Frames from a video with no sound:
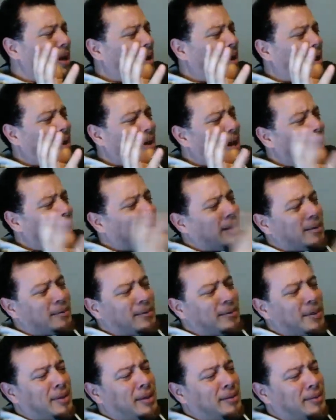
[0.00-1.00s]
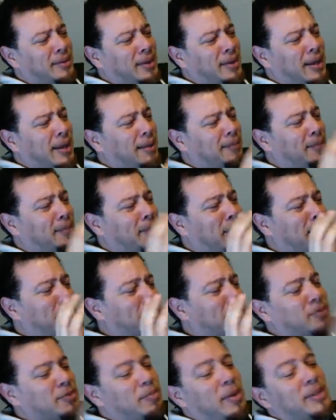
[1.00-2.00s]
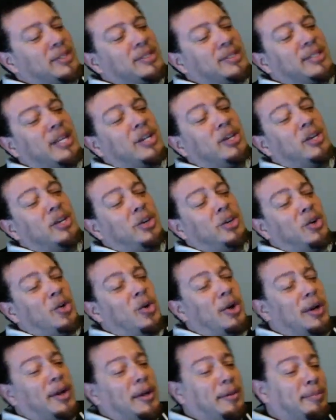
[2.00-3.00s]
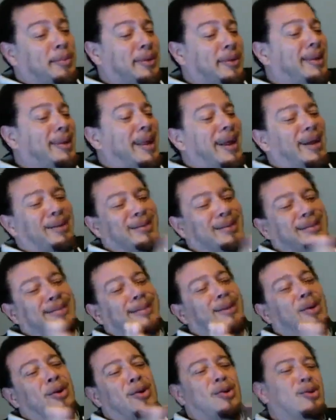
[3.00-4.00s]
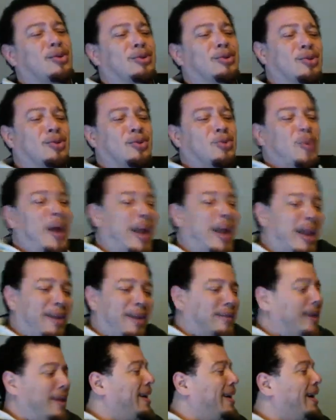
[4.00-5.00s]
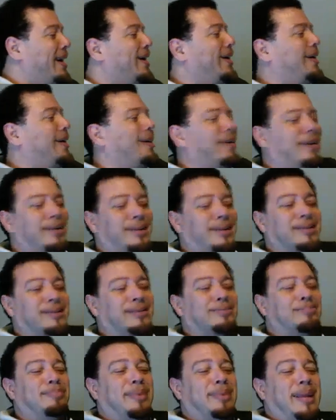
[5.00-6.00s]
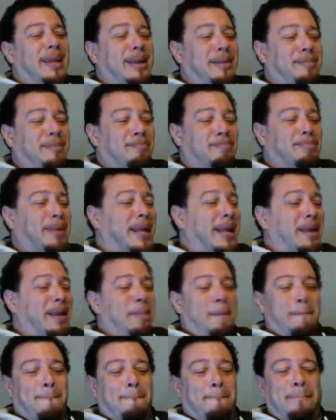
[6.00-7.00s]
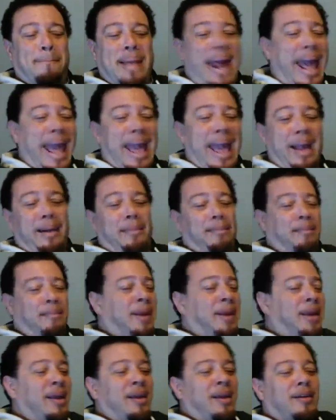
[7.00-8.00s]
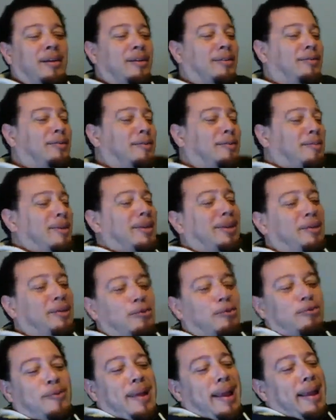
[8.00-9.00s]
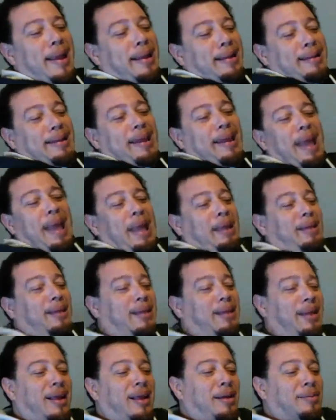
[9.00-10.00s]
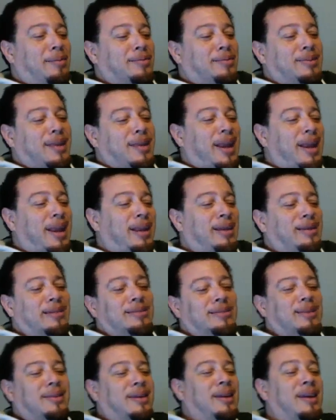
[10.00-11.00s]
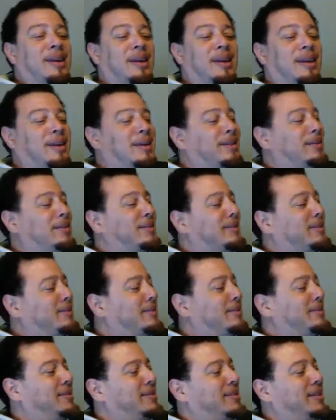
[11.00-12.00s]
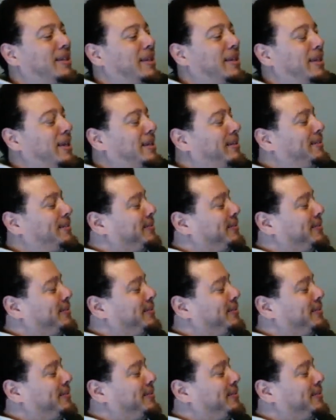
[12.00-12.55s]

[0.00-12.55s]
I put as much as I could on it. But now it's a whole new wave. They got all this bling, bling, blam from a little Red Cat. You know what I'm saying? Shit.